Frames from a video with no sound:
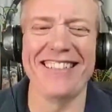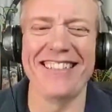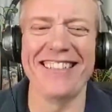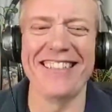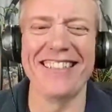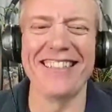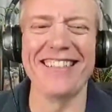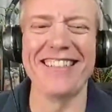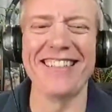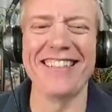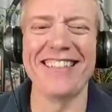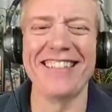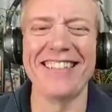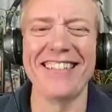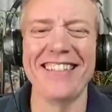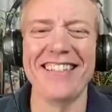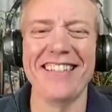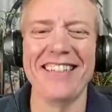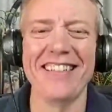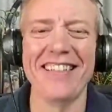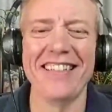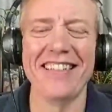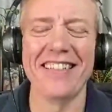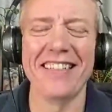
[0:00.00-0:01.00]

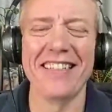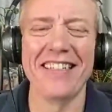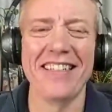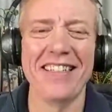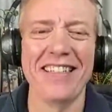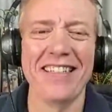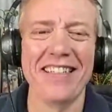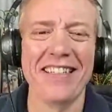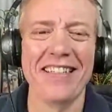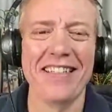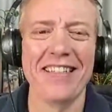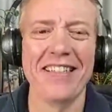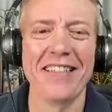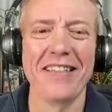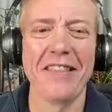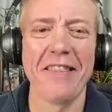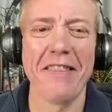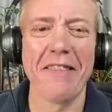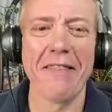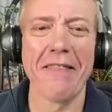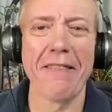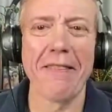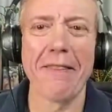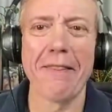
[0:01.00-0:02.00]

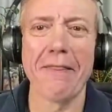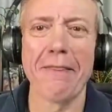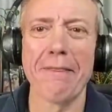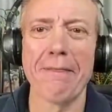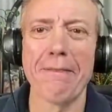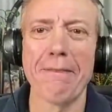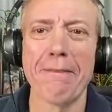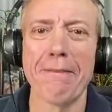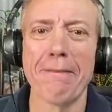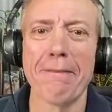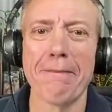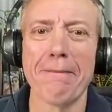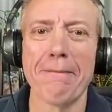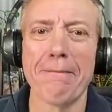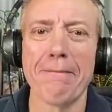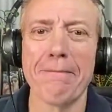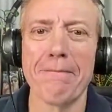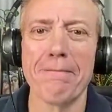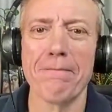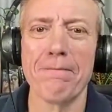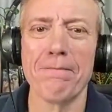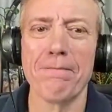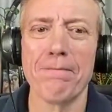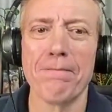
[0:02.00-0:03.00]

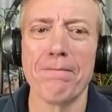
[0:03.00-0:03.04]
(silent)